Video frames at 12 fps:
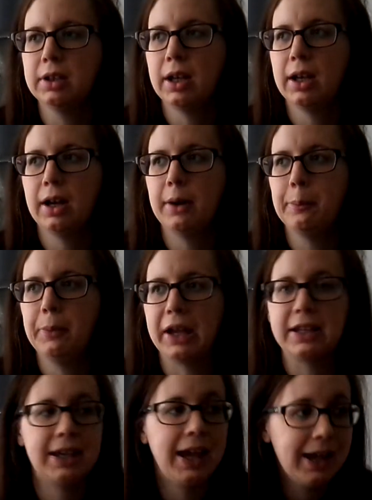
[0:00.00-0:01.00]
Um,
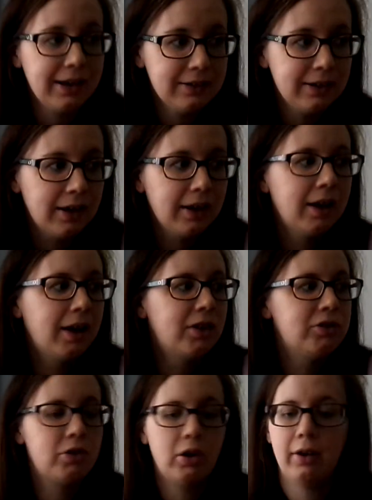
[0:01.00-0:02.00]
again,
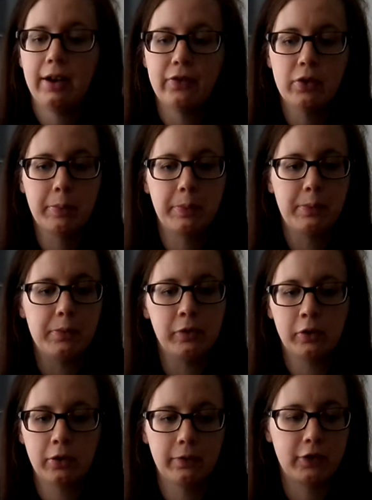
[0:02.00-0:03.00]
not ever,
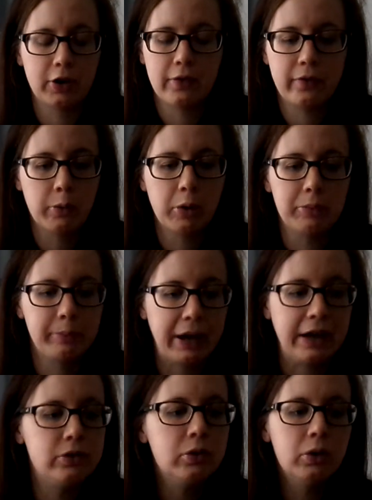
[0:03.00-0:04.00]
not for everyone, but
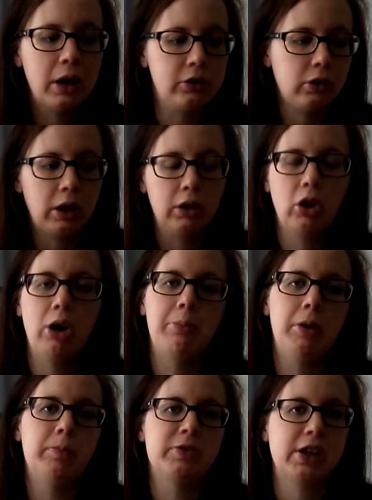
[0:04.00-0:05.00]
I know a lot of
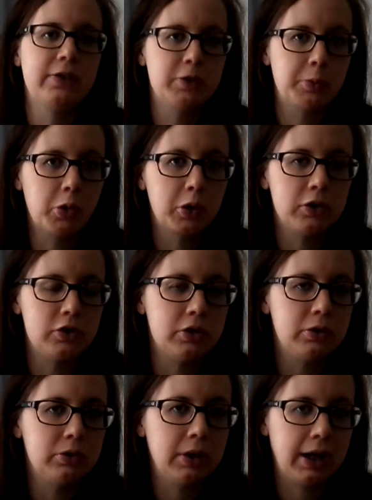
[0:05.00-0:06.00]
mums I've spoken
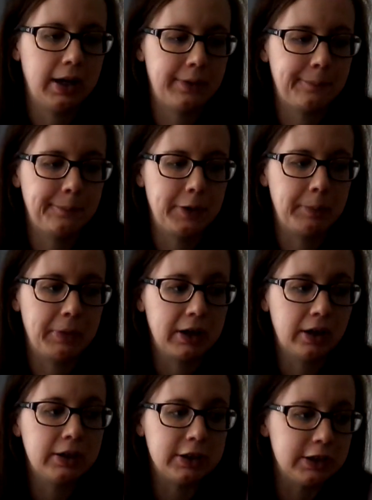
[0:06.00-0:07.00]
to um, in my
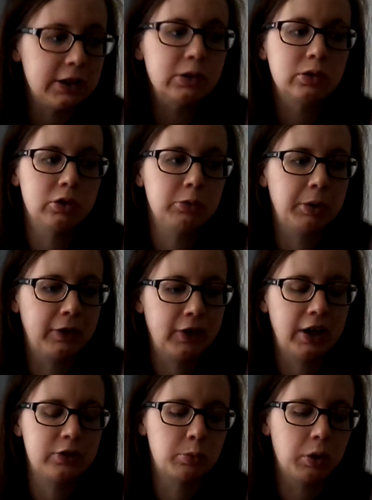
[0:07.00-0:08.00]
antenatal group have
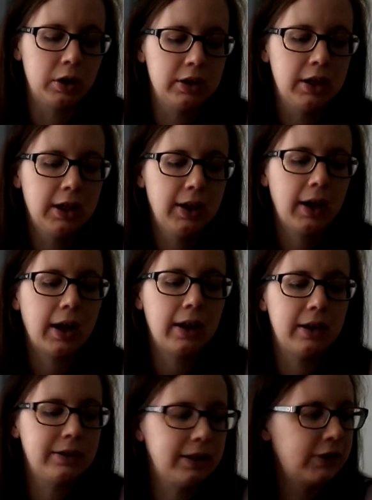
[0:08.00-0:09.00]
had one
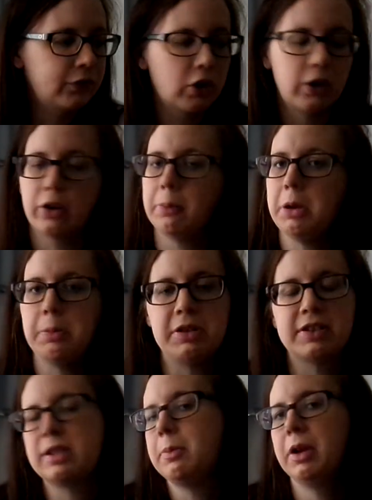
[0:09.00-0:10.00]
and they've got their baby
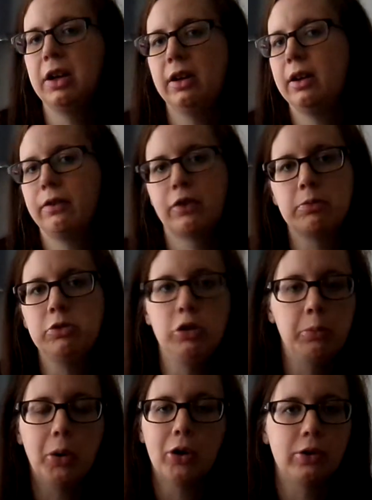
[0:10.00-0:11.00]
sleeping in it from
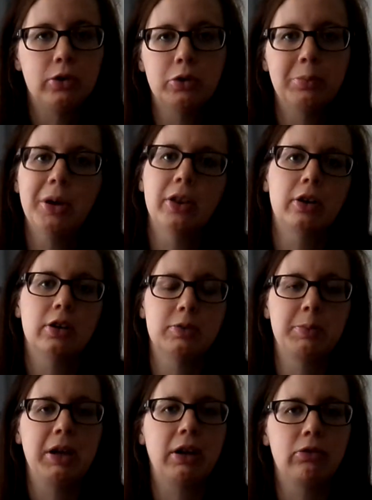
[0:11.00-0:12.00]
newborn, no bother. It's
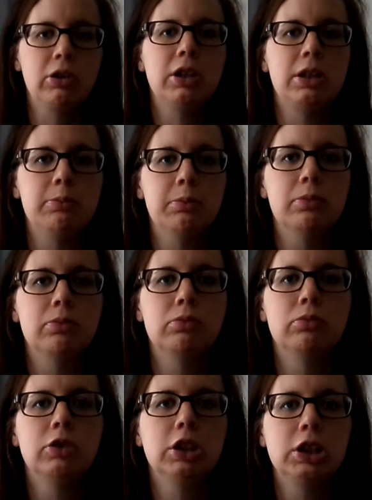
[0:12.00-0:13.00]
been a really,
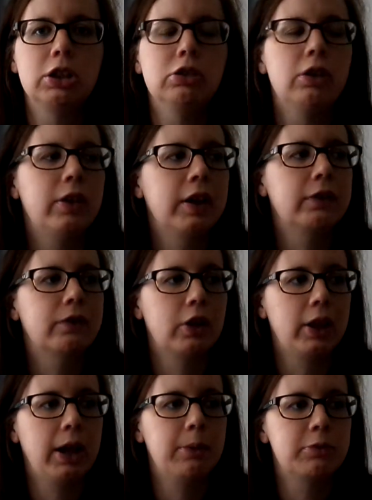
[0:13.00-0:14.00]
really good thing for
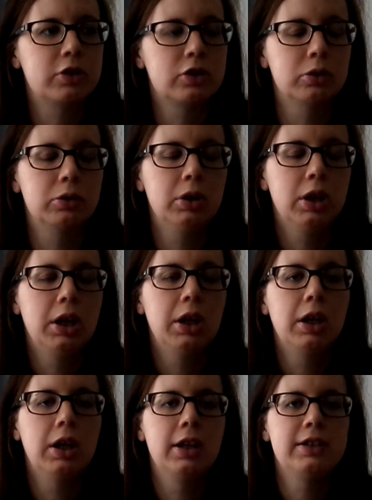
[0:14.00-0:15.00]
them. So
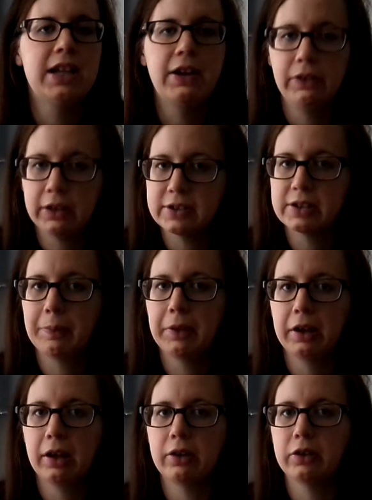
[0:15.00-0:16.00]
definitely
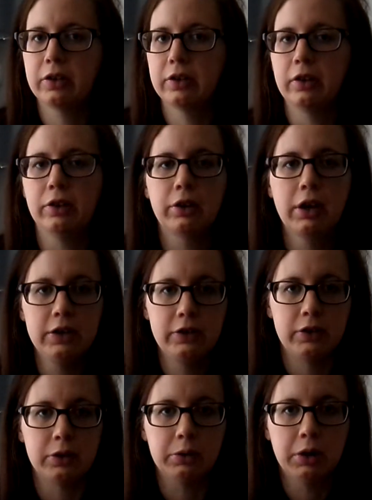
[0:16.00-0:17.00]
something else to look
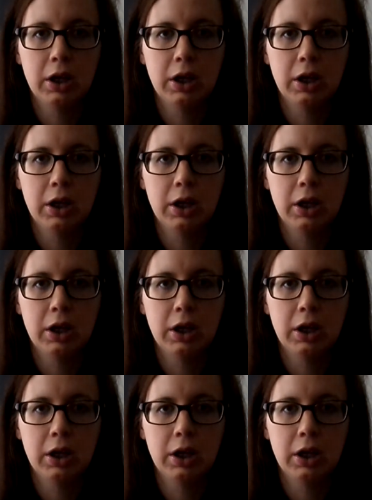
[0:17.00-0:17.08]
into.